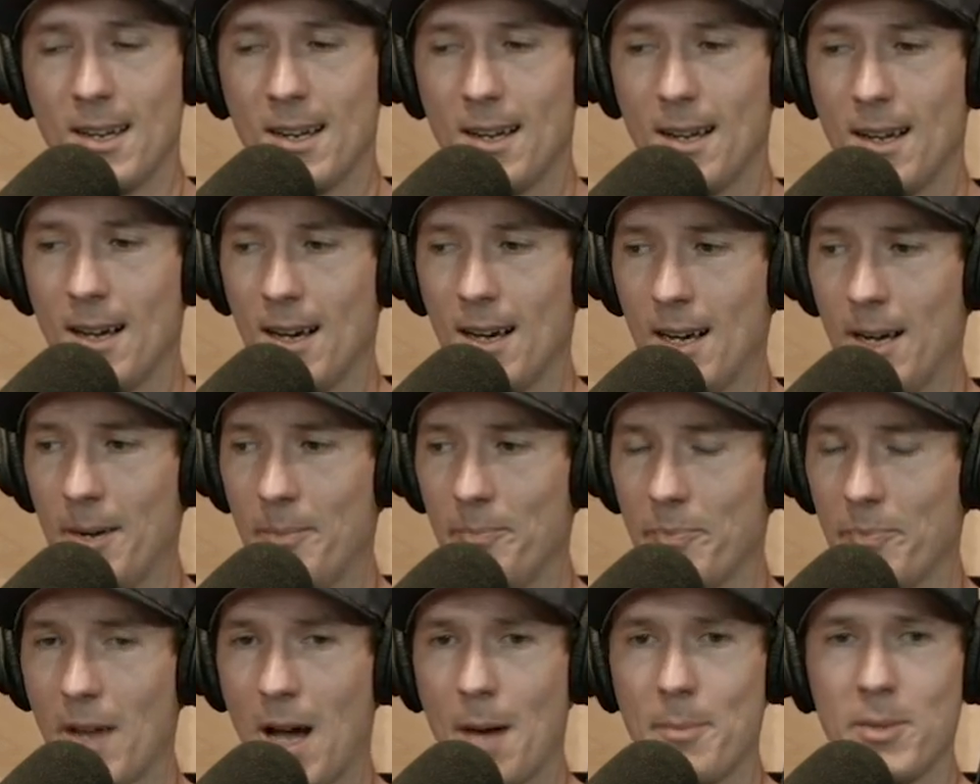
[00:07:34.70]
um,
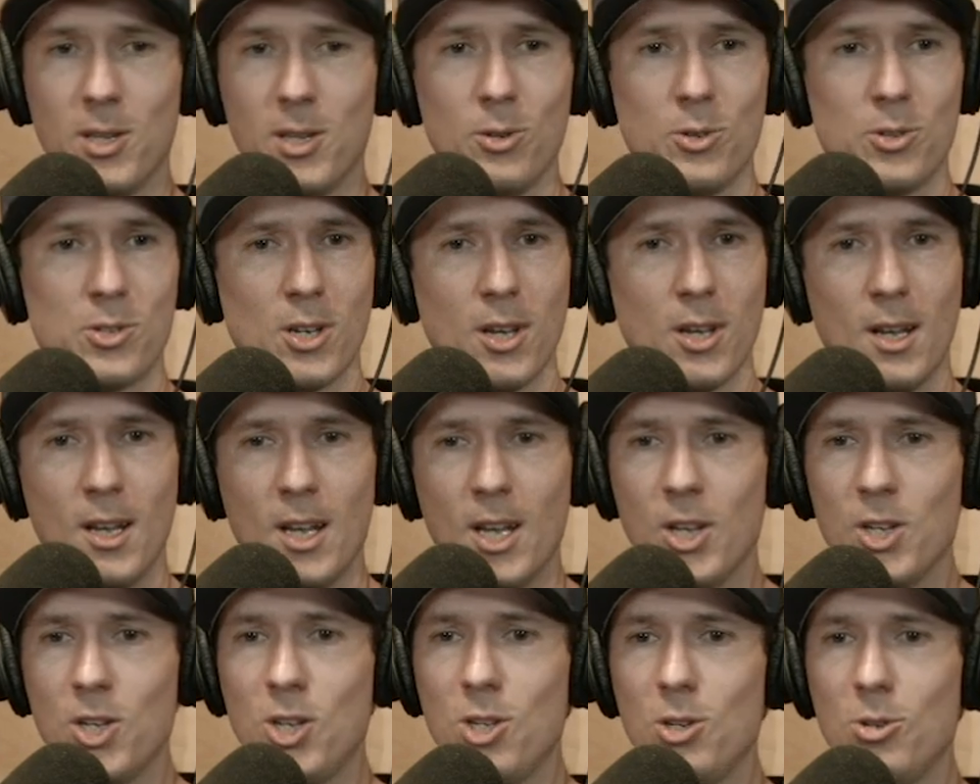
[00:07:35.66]
I'm oh, a
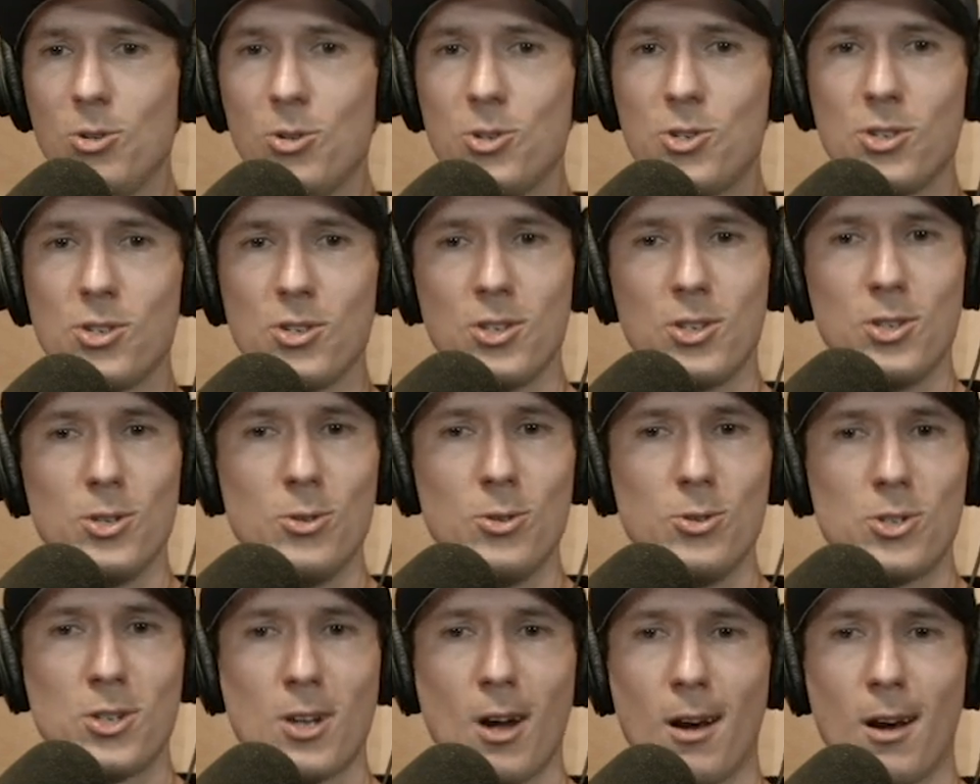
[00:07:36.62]
huge, huge,
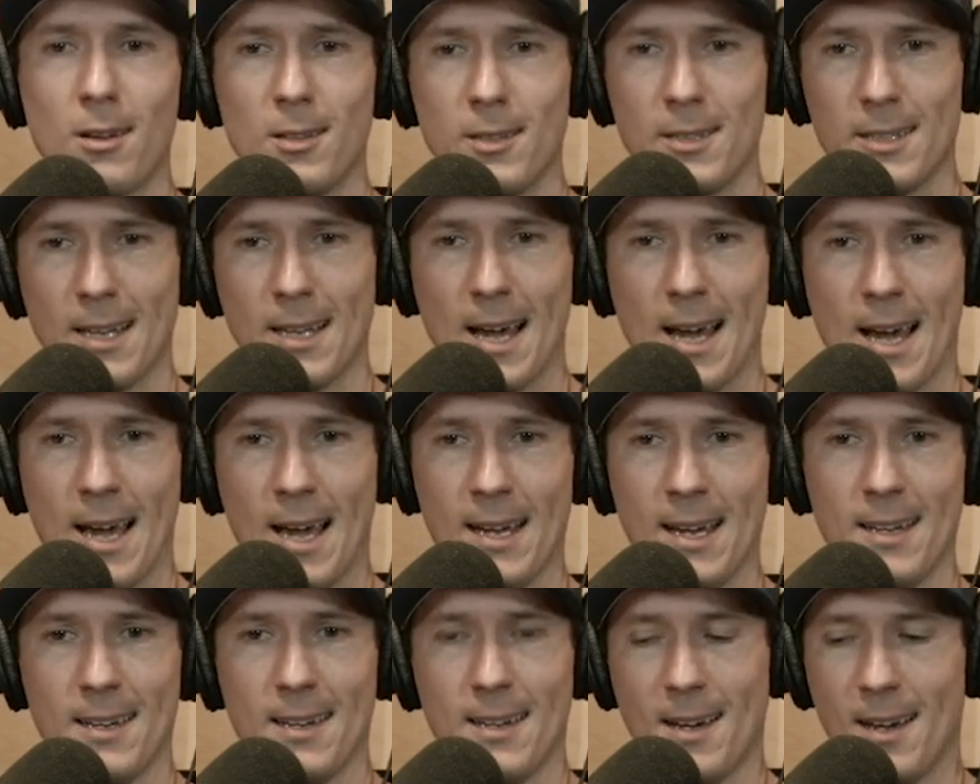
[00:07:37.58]
huge Carlin
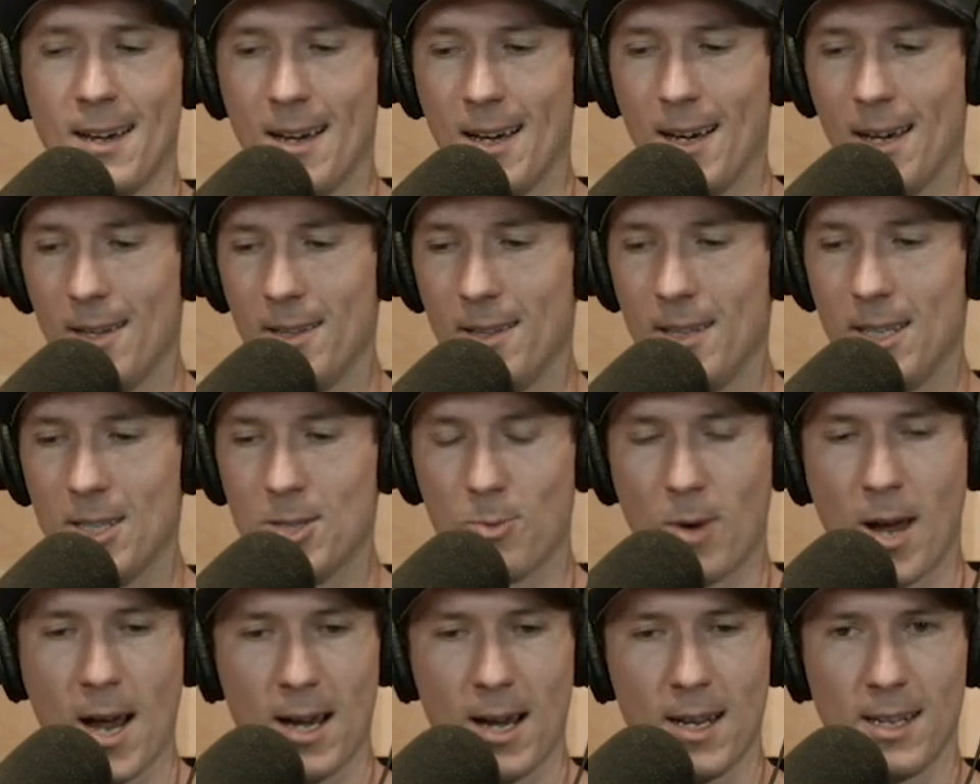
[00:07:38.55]
guy. Uh, his
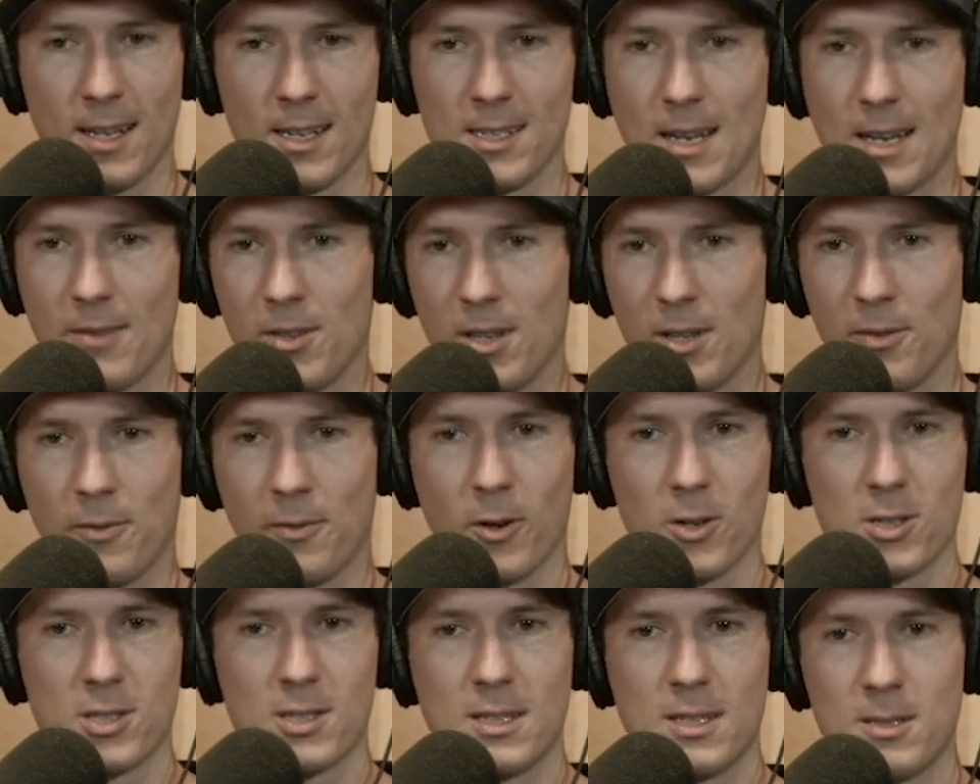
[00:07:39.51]
writing, his every the
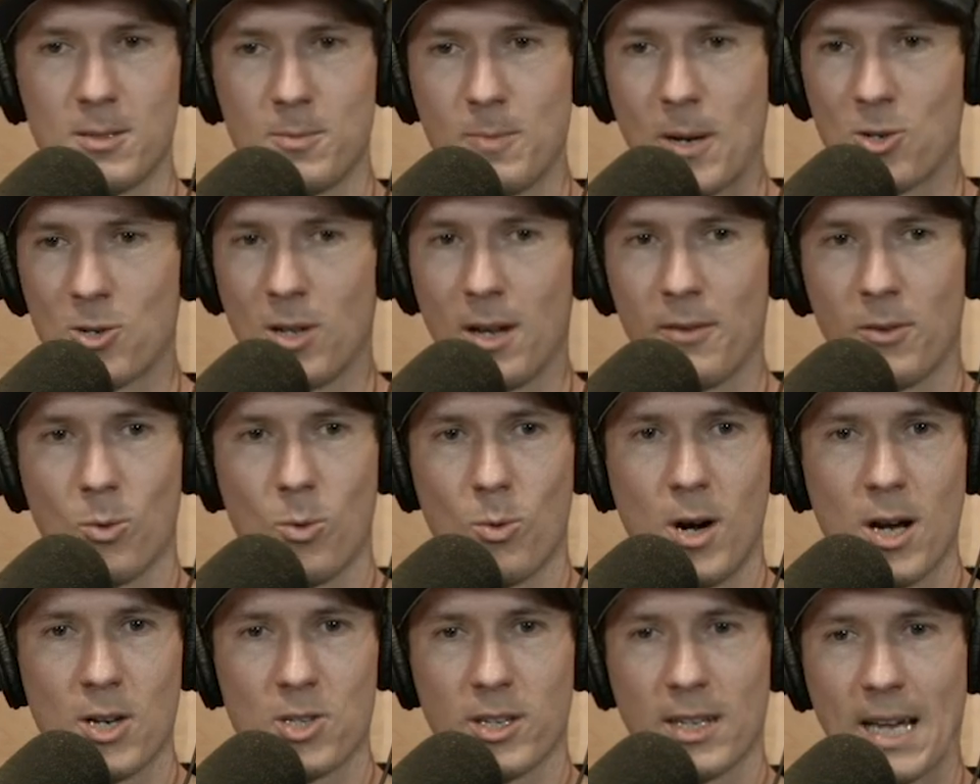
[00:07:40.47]
first special I ever
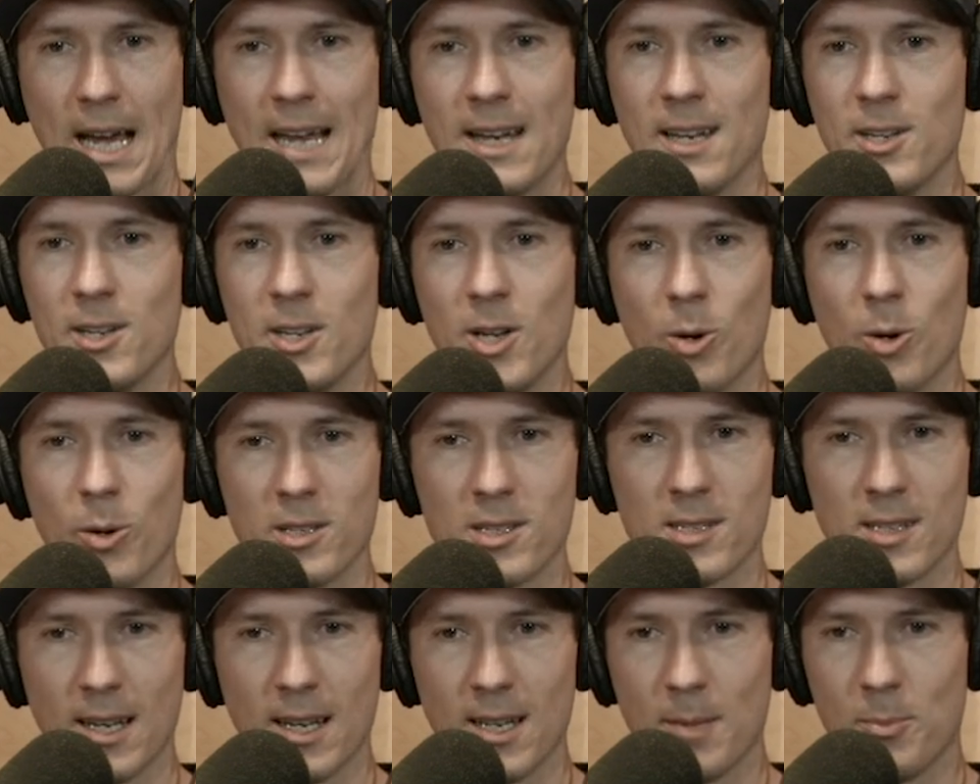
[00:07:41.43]
watched, like I didn't know what
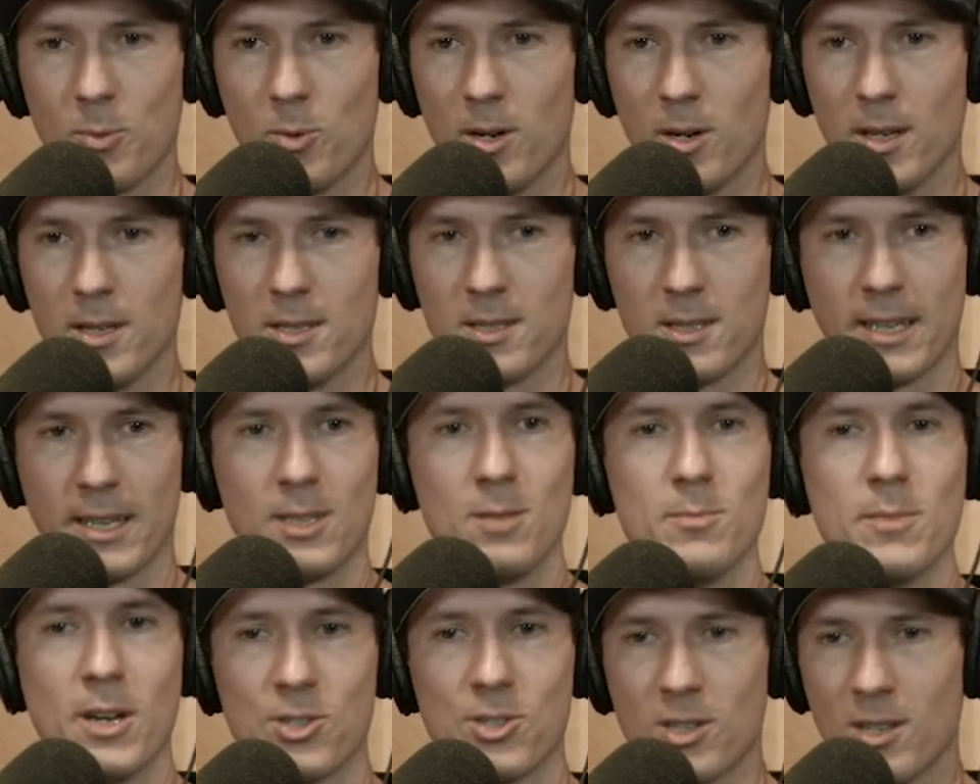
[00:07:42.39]
stand up was, like you
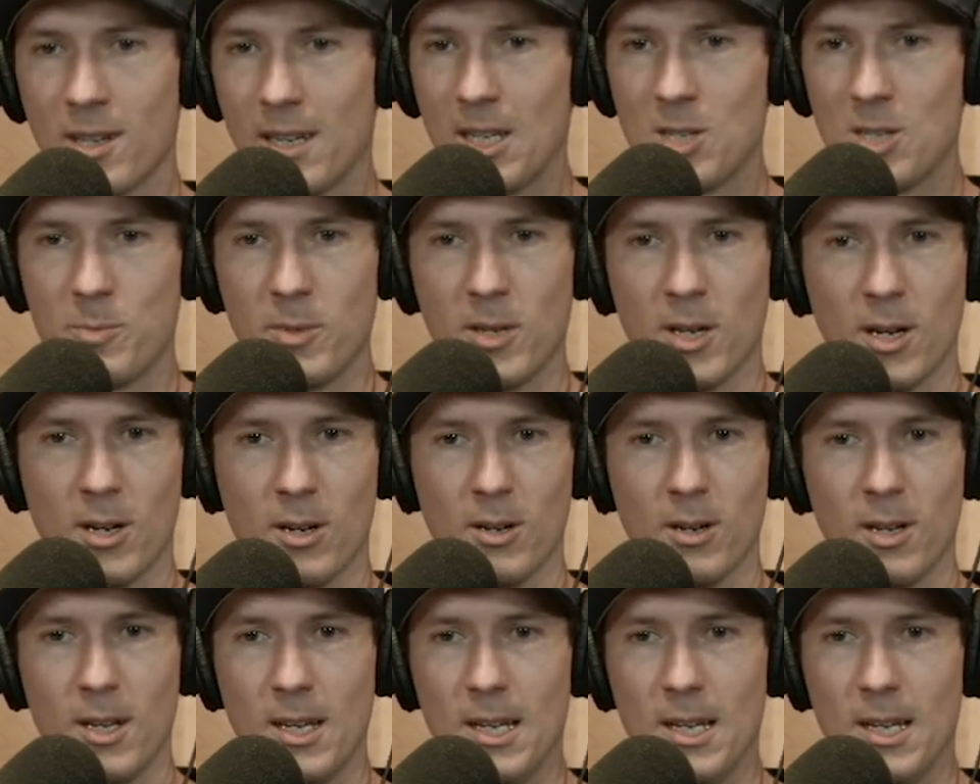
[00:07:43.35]
mentioned on HBO.